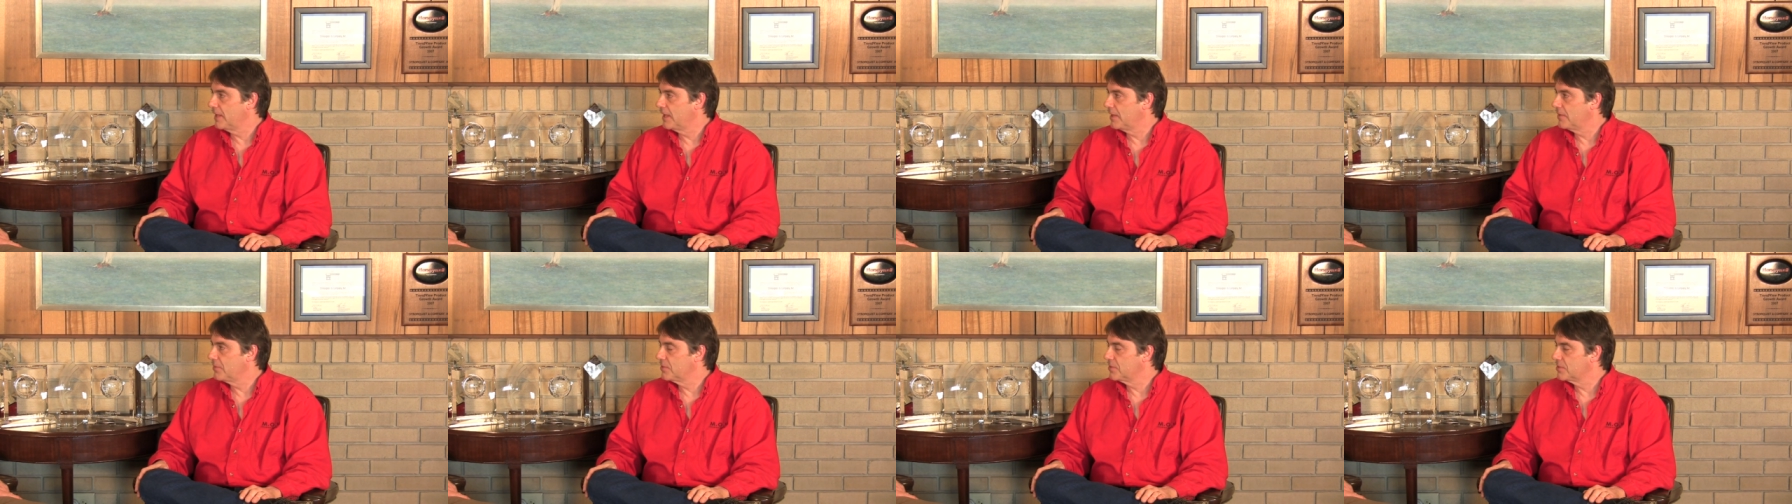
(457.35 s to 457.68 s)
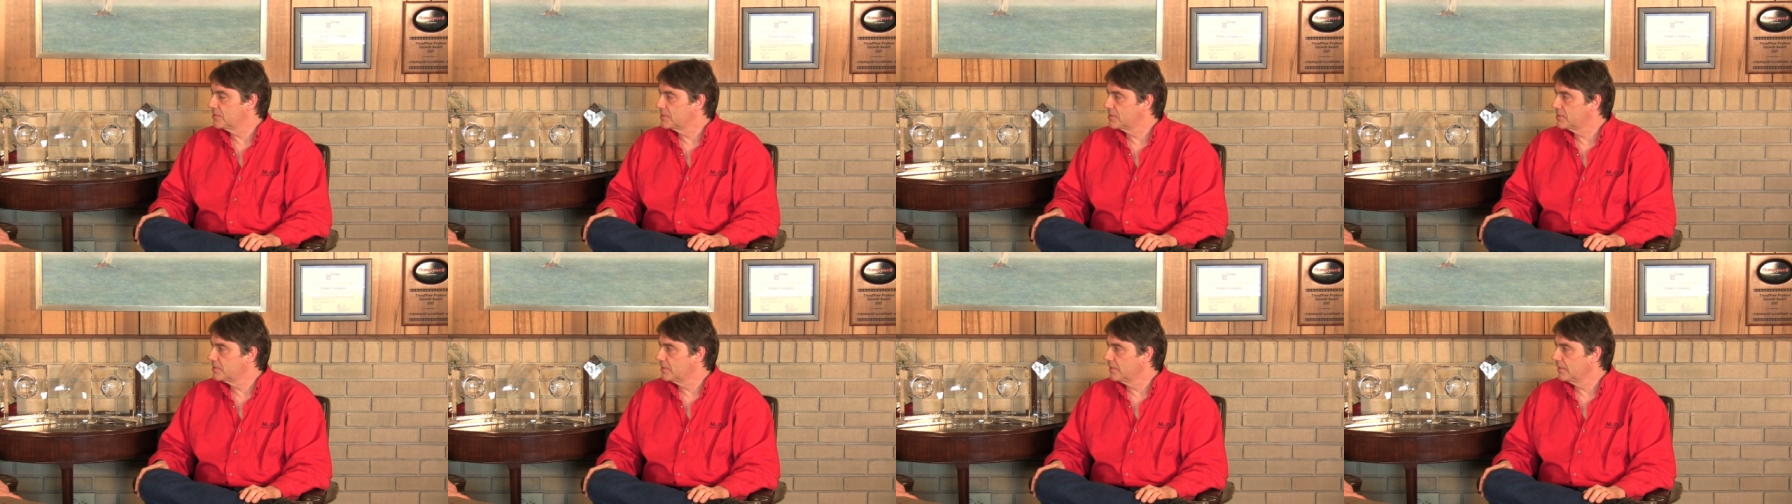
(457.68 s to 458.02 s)
That
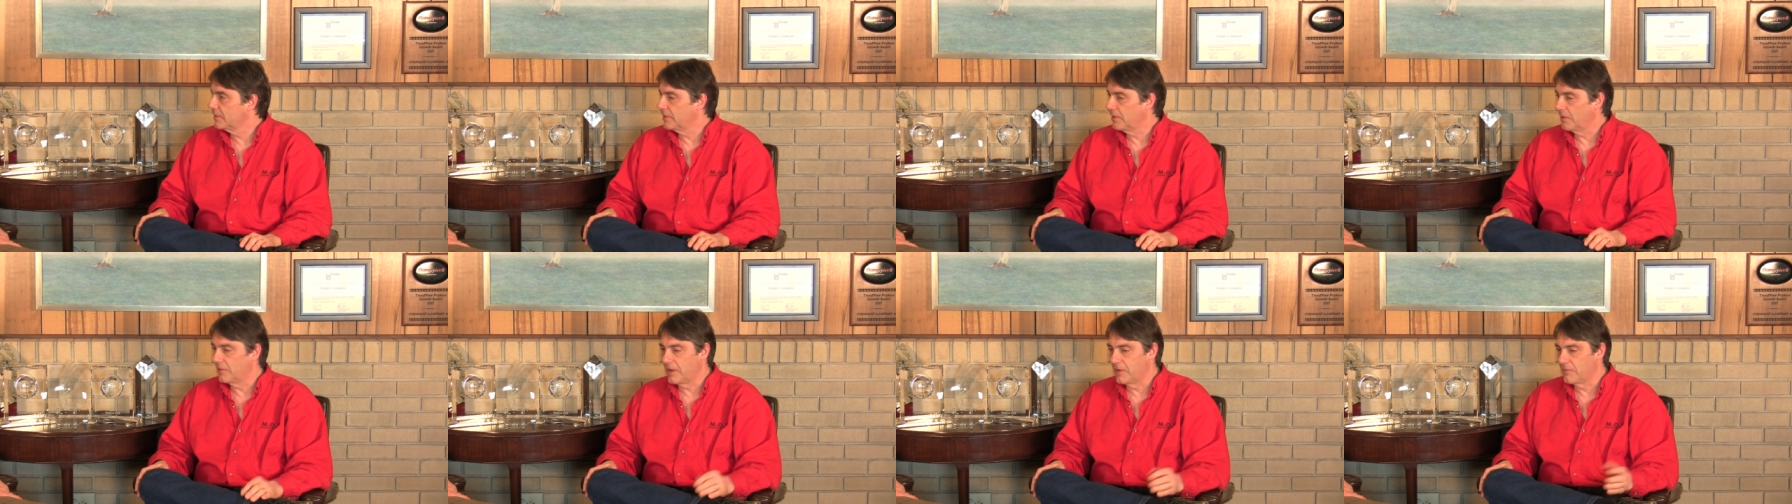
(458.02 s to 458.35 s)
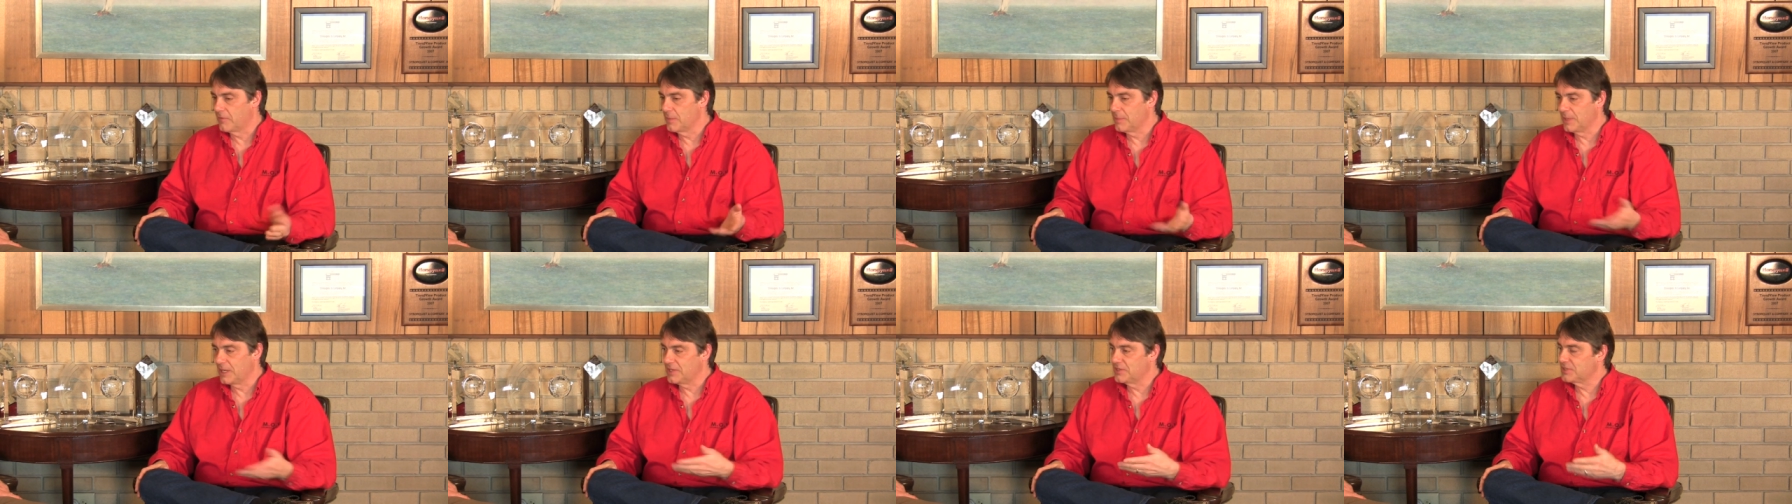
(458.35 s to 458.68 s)
was, you know,
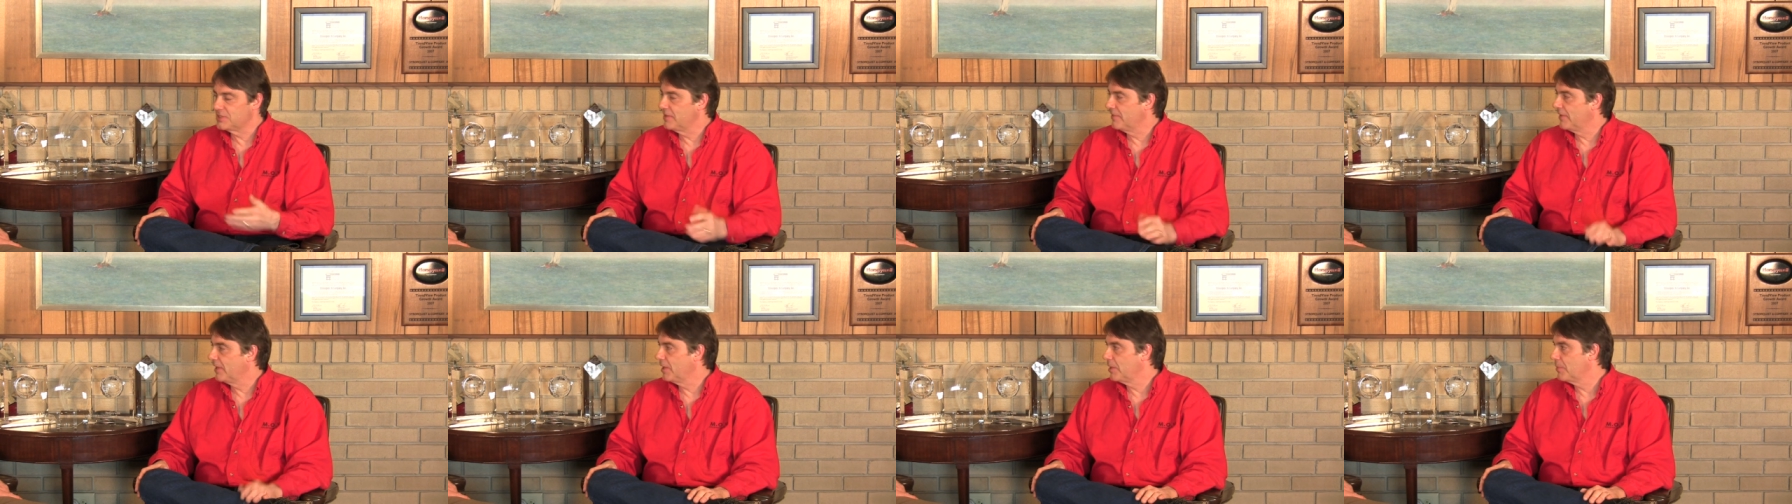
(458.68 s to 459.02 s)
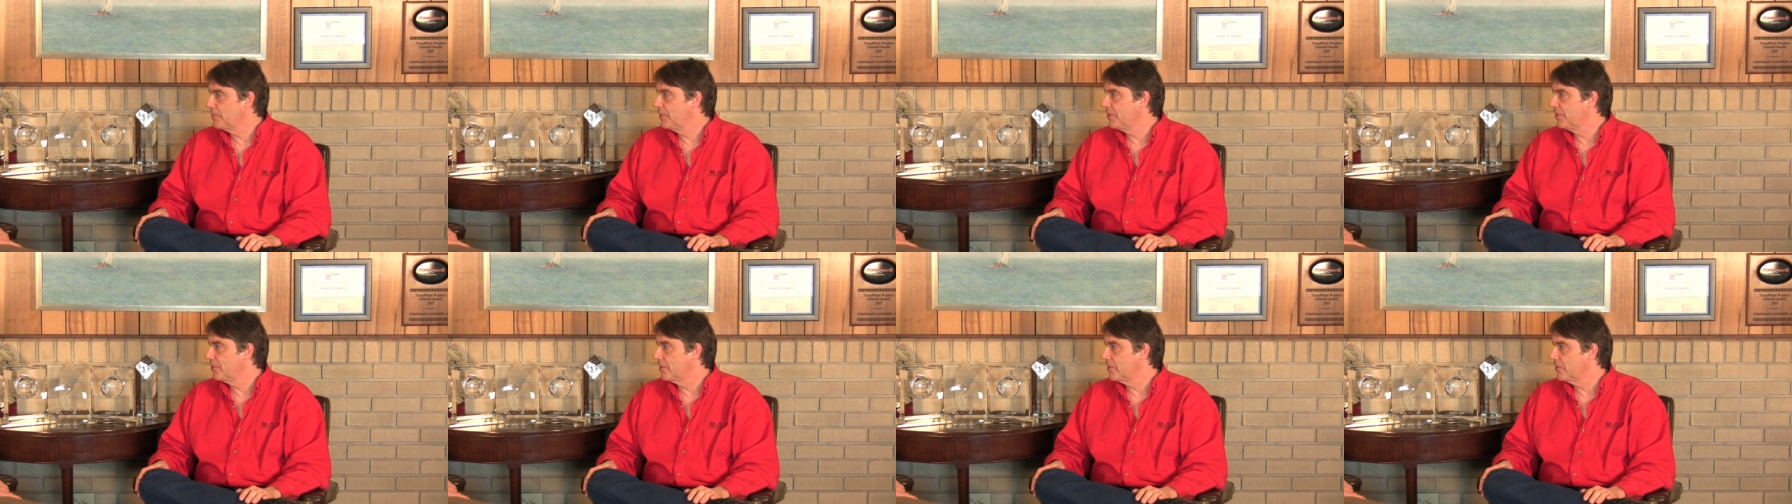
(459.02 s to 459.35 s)
everybody's
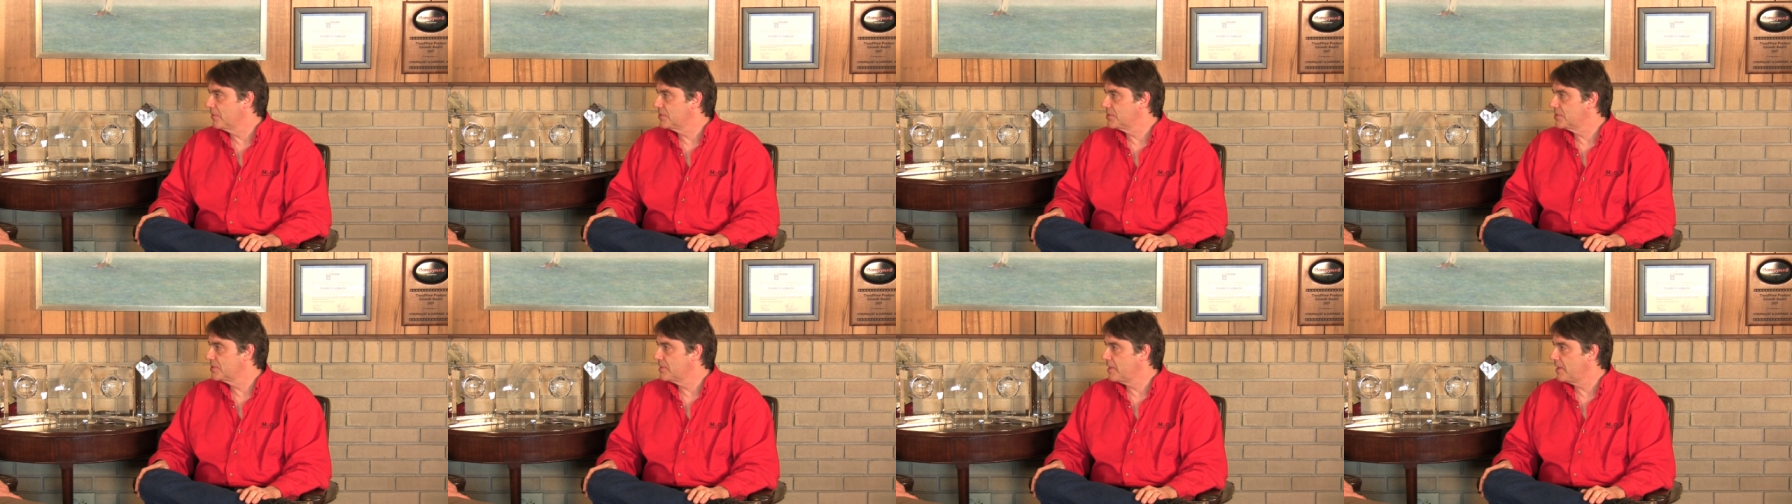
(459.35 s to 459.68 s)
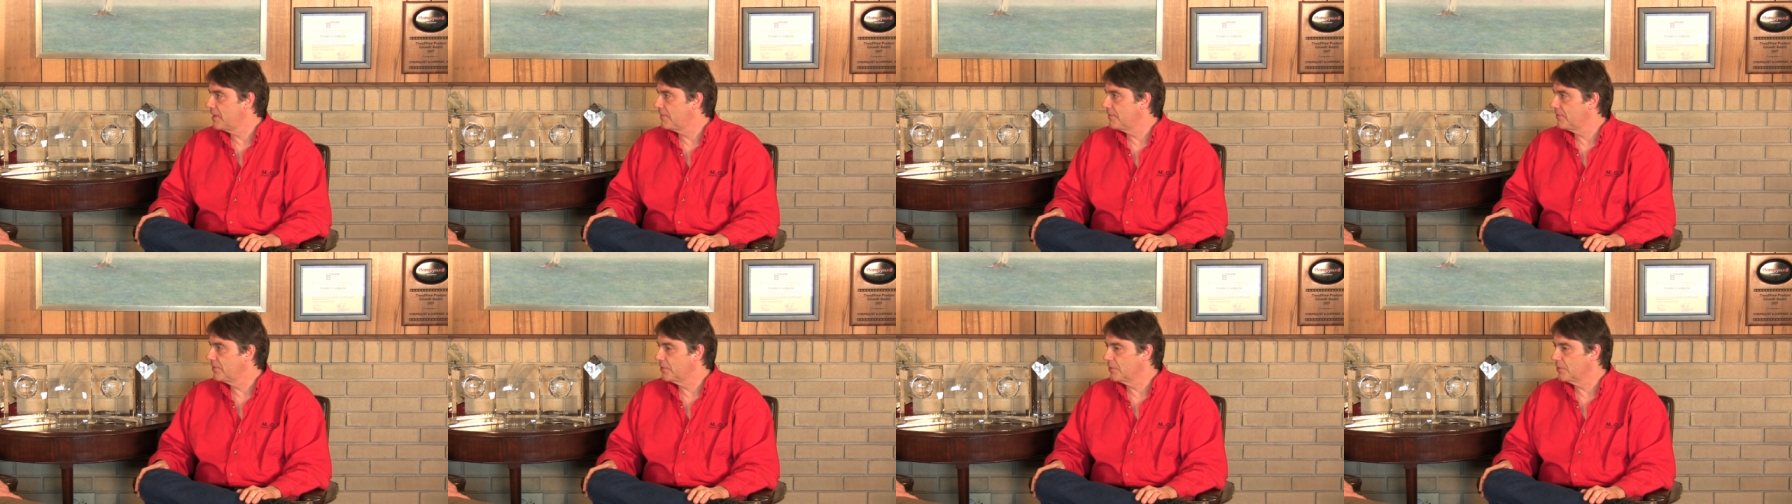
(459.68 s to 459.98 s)
developing their own stuff.